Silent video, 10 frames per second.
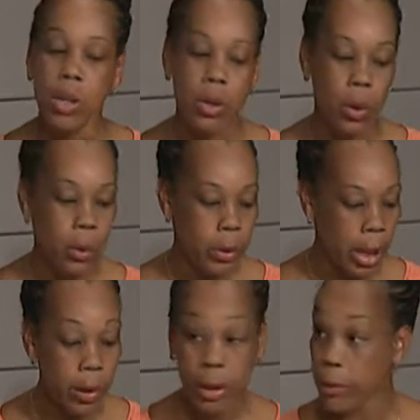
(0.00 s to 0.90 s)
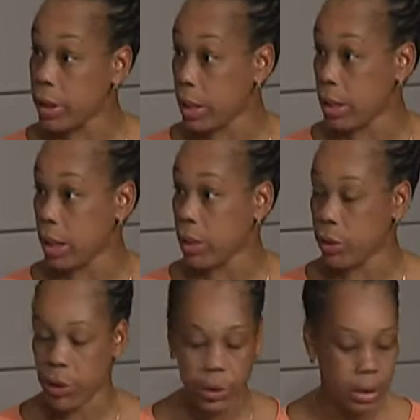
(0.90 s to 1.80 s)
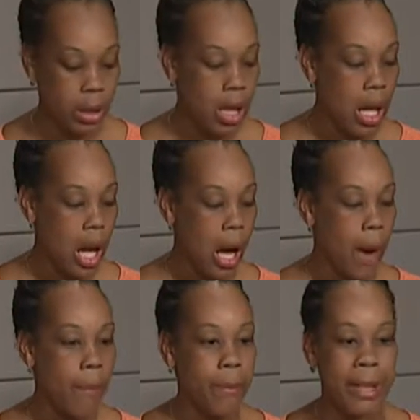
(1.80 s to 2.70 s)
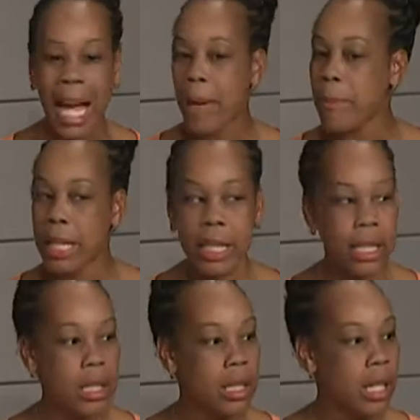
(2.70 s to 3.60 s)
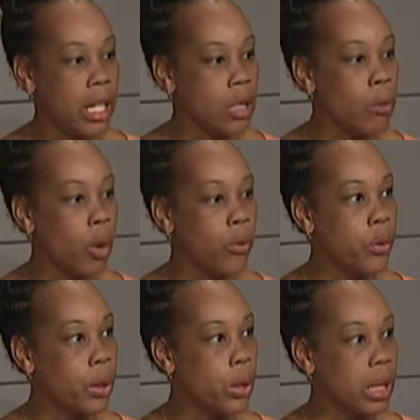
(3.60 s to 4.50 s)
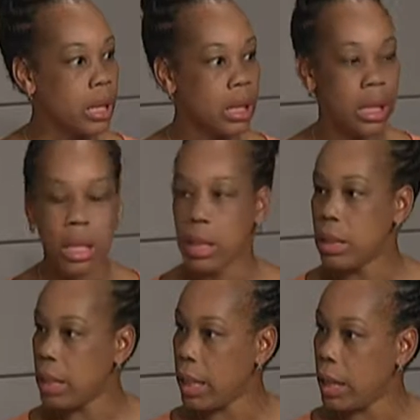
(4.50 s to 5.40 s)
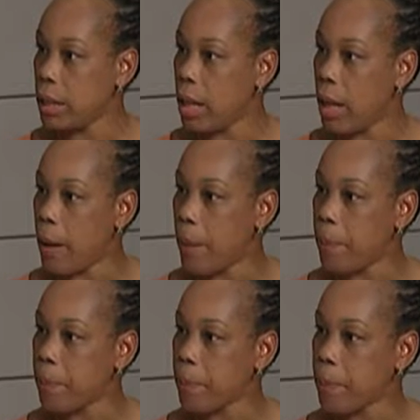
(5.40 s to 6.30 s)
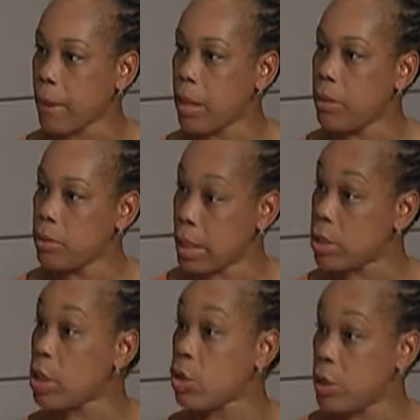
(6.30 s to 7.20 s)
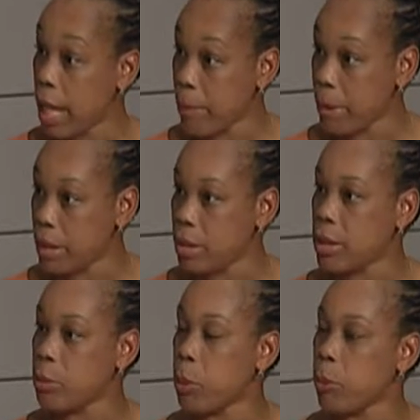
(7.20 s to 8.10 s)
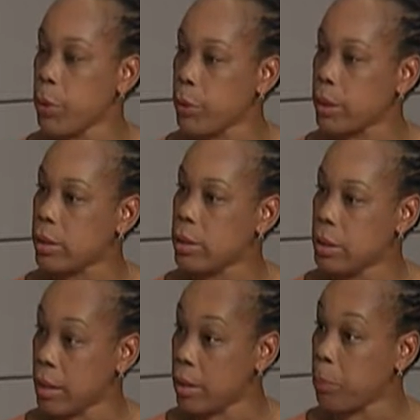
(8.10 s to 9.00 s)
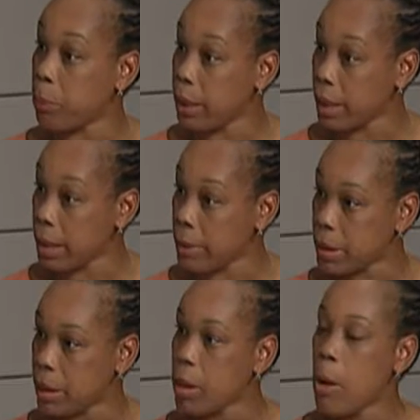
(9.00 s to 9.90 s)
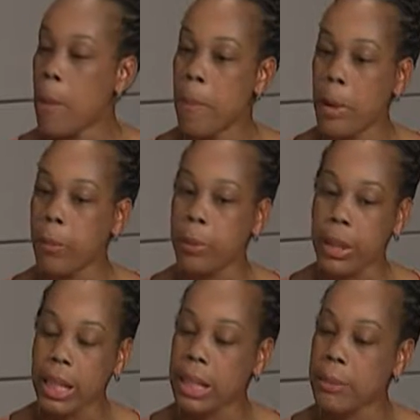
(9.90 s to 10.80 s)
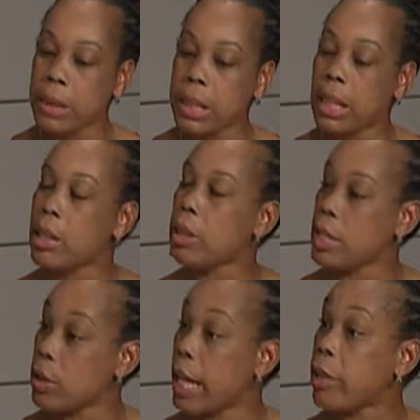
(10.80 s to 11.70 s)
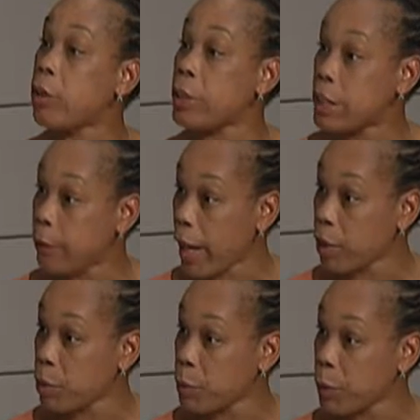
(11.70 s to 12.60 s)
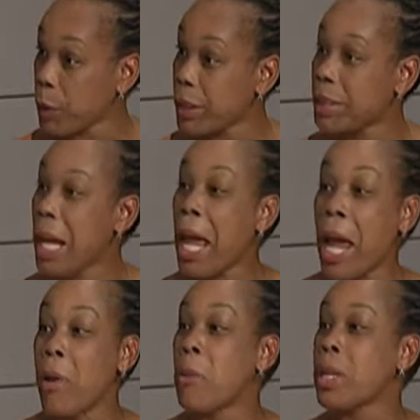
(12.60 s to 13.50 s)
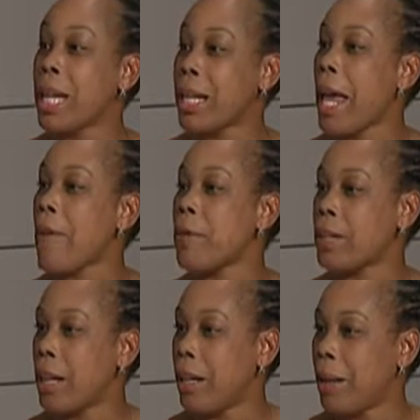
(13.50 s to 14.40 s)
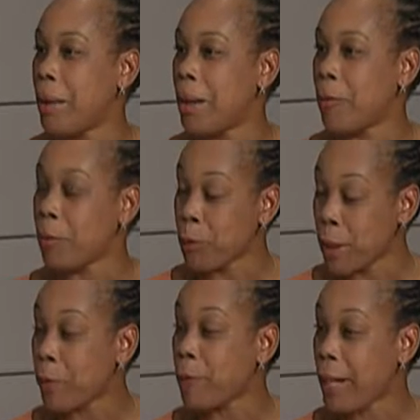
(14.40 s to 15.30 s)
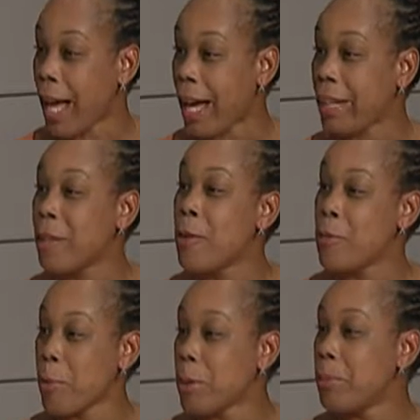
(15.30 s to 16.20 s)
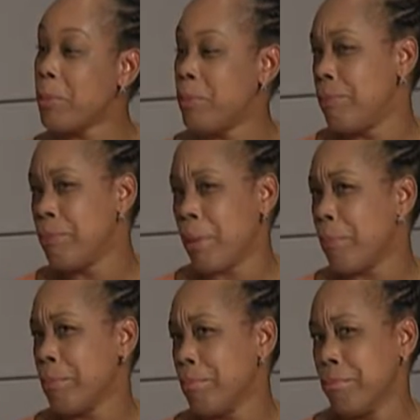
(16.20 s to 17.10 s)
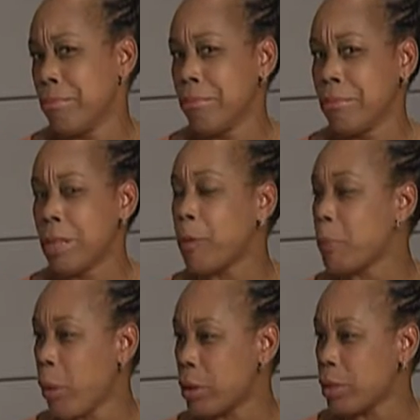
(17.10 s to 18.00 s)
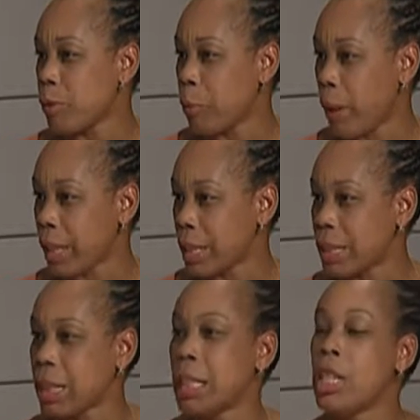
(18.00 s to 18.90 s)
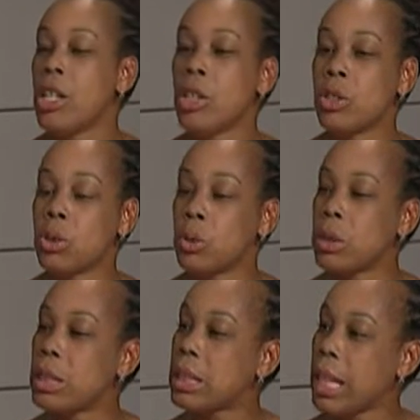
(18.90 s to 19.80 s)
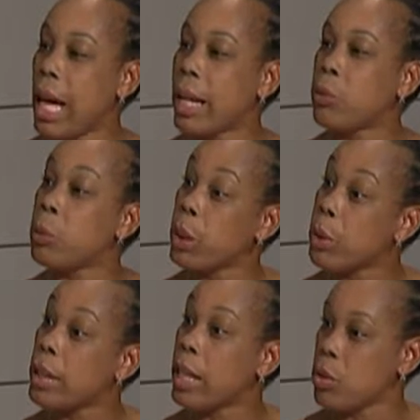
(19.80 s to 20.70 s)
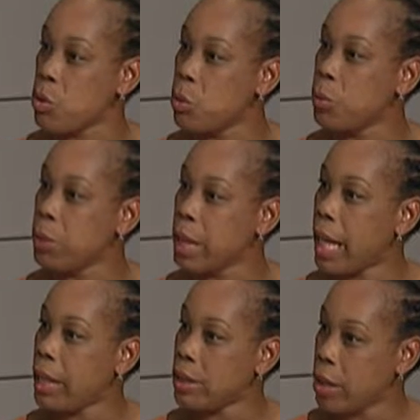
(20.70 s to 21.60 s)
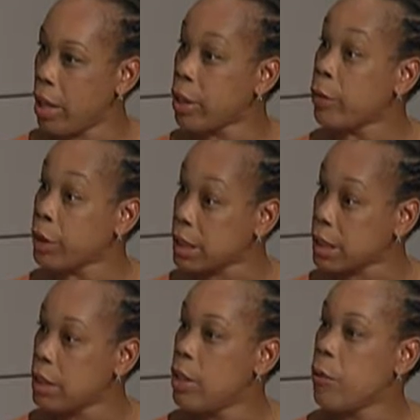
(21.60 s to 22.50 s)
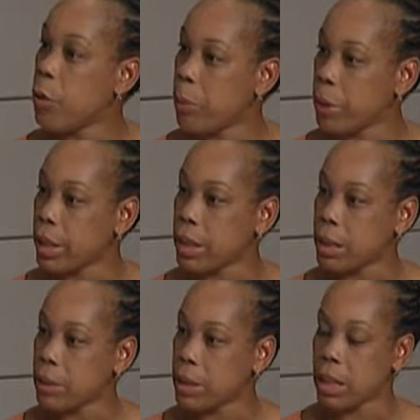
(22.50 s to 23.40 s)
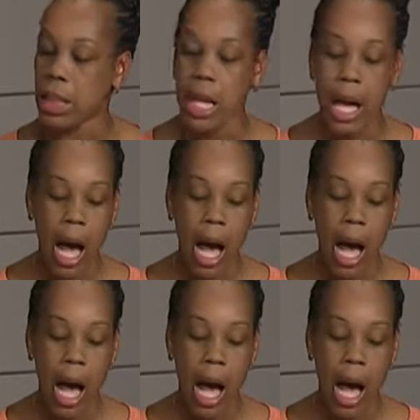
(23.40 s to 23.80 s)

So there are different things that can occur. Um, diabetes is more frequent than um, gestational diabetes. It's more frequent than the preeclampsia. Okay. But preeclampsia, there's a lot of risk factors for it, and we can have an, uh, a red flag from the from different parts of the pregnancy to decide whether or not you will be at a, at a risk for preeclampsia.